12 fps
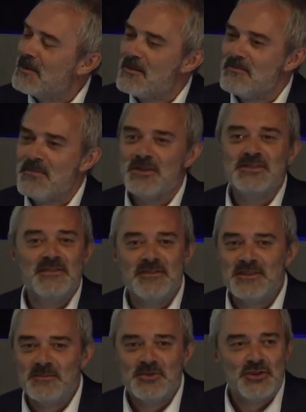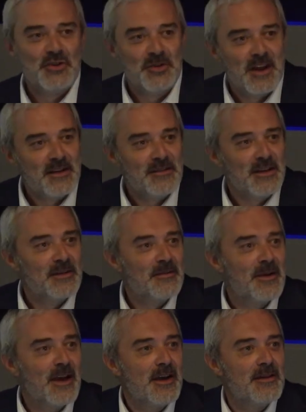Most of us, I'm sure, know that
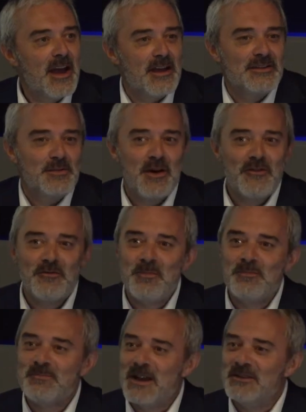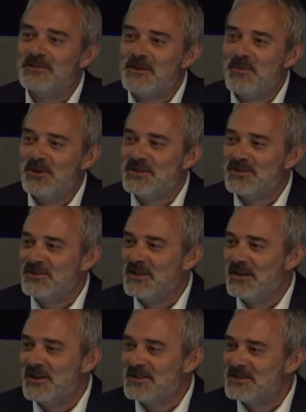at 12 penalty points on your
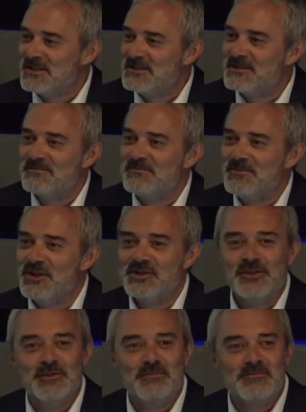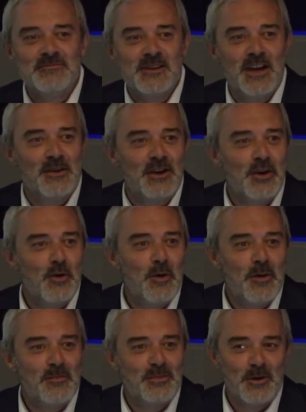licence, you should go to
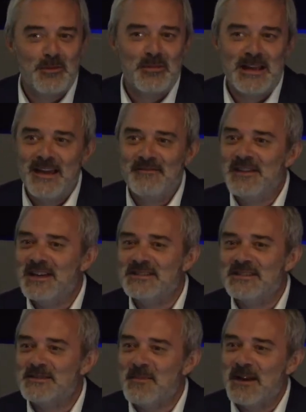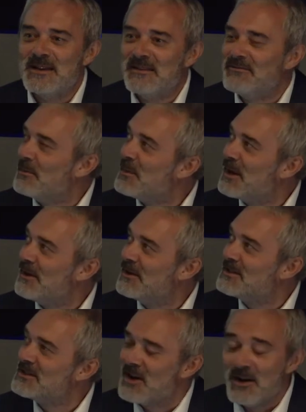court and probably have that suspended for a period
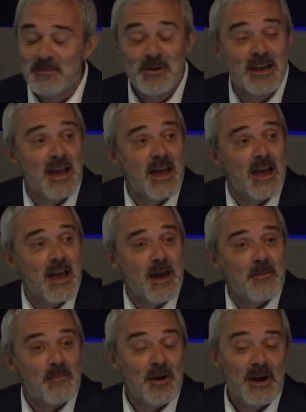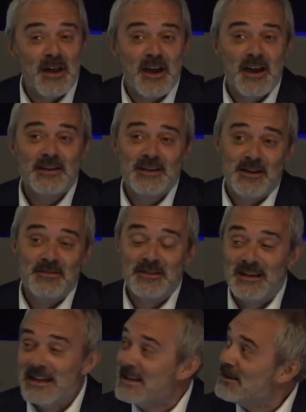of time. But
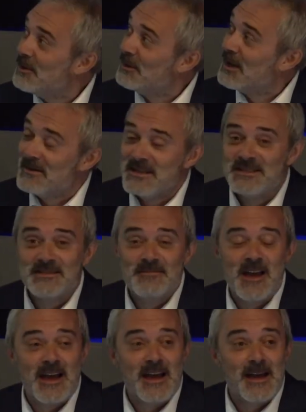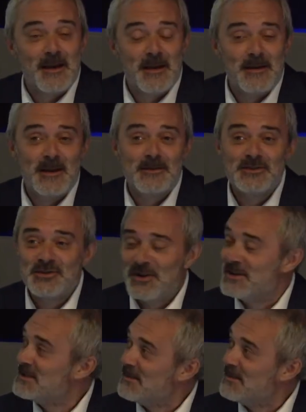currently, although it's trying to